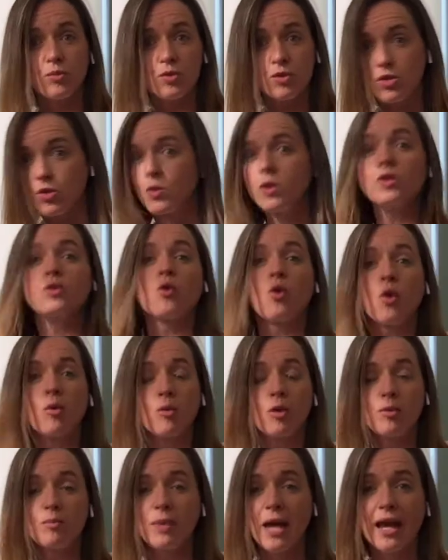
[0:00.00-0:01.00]
Do it
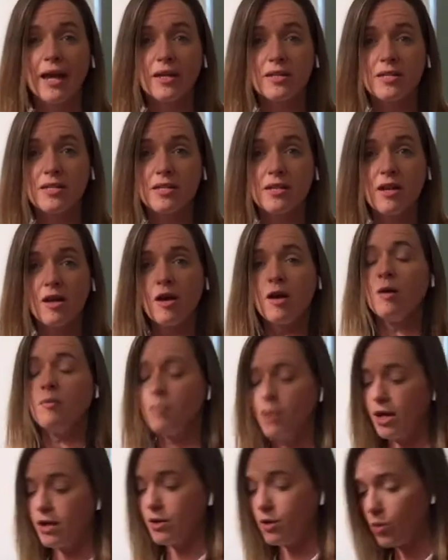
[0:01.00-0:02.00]
normal pace,
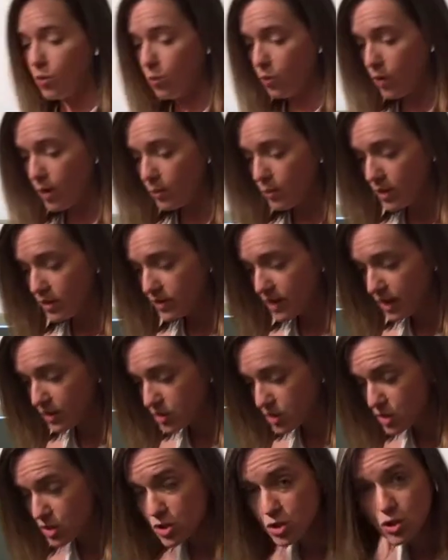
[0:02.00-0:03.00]
but 1,000,